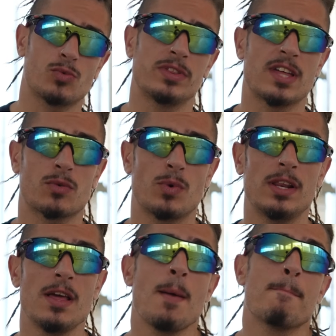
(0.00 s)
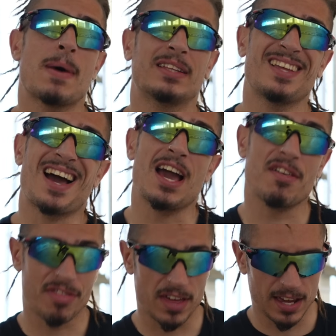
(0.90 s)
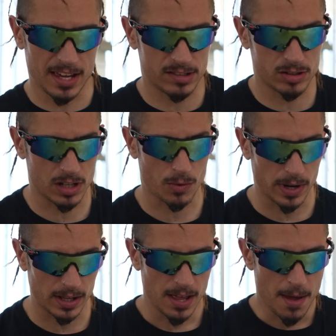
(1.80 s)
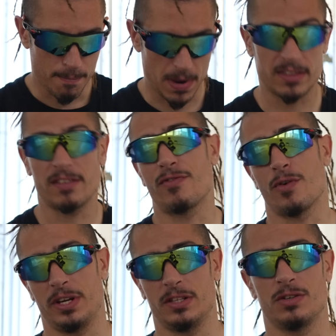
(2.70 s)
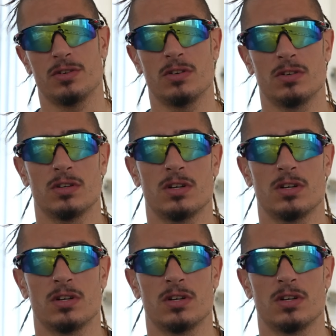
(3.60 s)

with that wheel, but I think it's not a wheel made for it, you know?